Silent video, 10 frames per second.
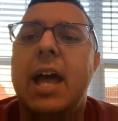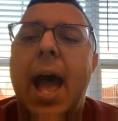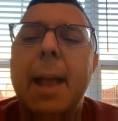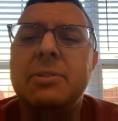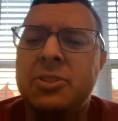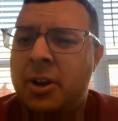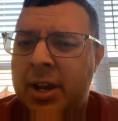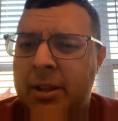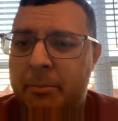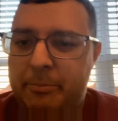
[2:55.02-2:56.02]
I just
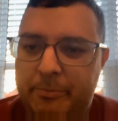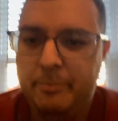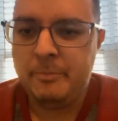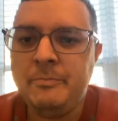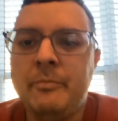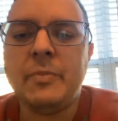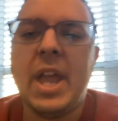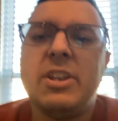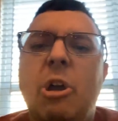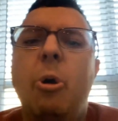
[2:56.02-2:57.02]
started
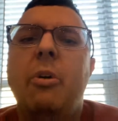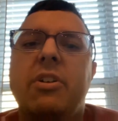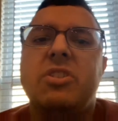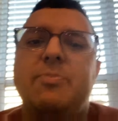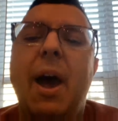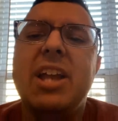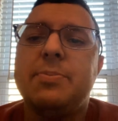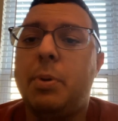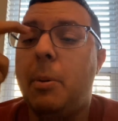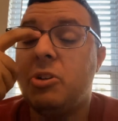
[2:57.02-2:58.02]
a new Smash
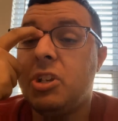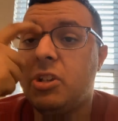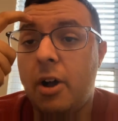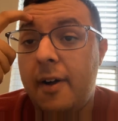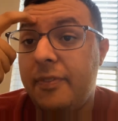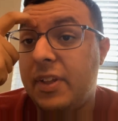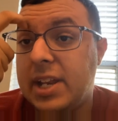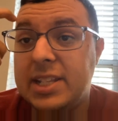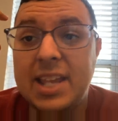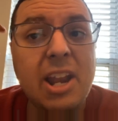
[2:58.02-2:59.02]
promotion called the
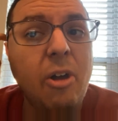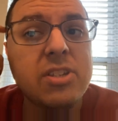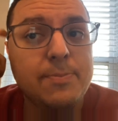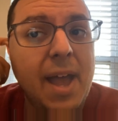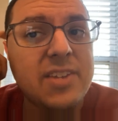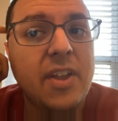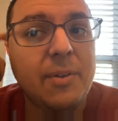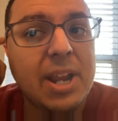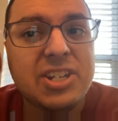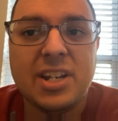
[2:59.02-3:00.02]
Nintendo Smash
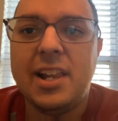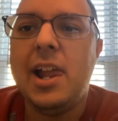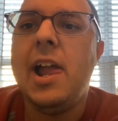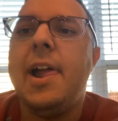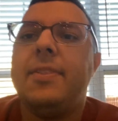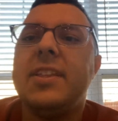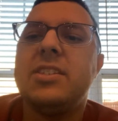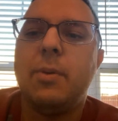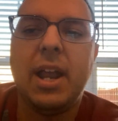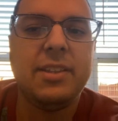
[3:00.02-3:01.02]
Federation. This is
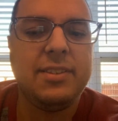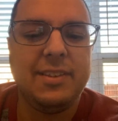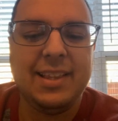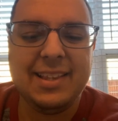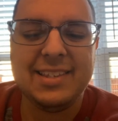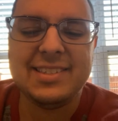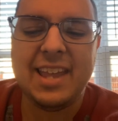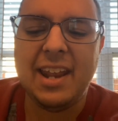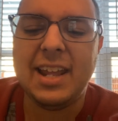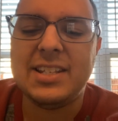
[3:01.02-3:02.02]
where I, this is
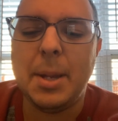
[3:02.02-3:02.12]
kind of like